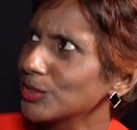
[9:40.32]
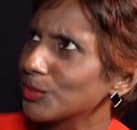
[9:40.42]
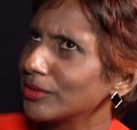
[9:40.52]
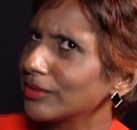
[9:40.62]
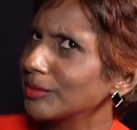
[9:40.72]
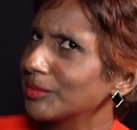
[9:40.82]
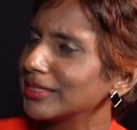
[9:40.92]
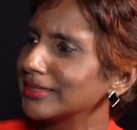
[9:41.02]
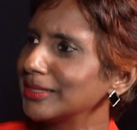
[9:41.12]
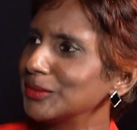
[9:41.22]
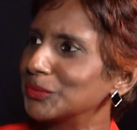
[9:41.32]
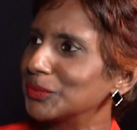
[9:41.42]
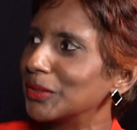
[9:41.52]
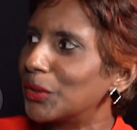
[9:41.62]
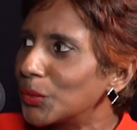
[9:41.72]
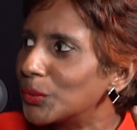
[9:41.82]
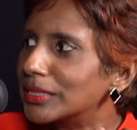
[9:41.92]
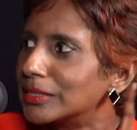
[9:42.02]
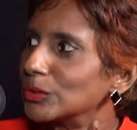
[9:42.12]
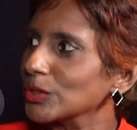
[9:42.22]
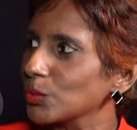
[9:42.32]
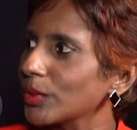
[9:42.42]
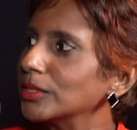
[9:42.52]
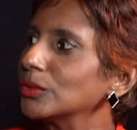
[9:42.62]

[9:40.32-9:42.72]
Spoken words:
just wondering, but then we're all working towards one